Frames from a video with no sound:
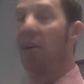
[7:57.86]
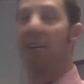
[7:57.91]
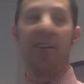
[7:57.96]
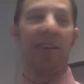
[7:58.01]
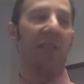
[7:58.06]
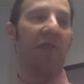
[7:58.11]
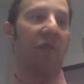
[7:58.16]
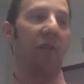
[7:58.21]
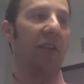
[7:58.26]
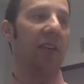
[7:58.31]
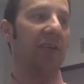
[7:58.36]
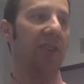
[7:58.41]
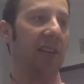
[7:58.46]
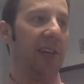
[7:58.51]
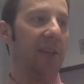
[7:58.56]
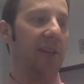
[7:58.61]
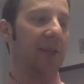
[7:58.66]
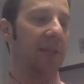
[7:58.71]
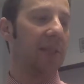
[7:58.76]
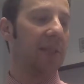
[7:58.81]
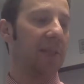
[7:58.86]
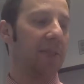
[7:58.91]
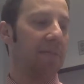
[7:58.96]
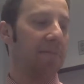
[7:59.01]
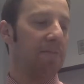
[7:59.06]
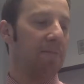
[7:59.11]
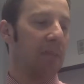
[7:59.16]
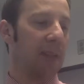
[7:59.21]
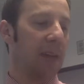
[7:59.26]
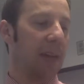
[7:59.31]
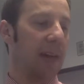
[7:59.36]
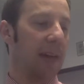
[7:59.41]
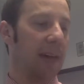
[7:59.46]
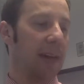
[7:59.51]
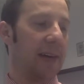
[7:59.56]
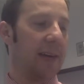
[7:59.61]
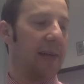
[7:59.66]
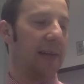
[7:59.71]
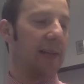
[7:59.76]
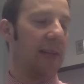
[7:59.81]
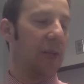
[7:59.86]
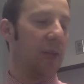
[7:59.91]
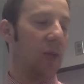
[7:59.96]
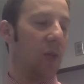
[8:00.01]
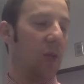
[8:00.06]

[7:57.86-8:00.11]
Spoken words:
are differing views. You